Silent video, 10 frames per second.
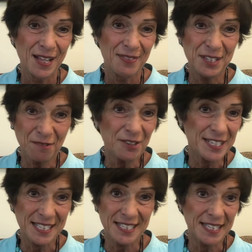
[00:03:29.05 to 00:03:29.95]
The
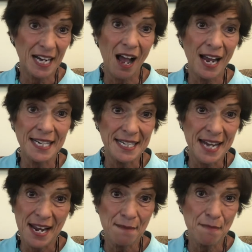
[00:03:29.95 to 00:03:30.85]
difference is that I
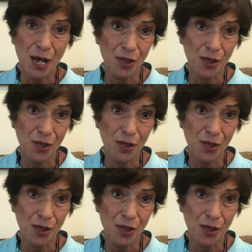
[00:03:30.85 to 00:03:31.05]
name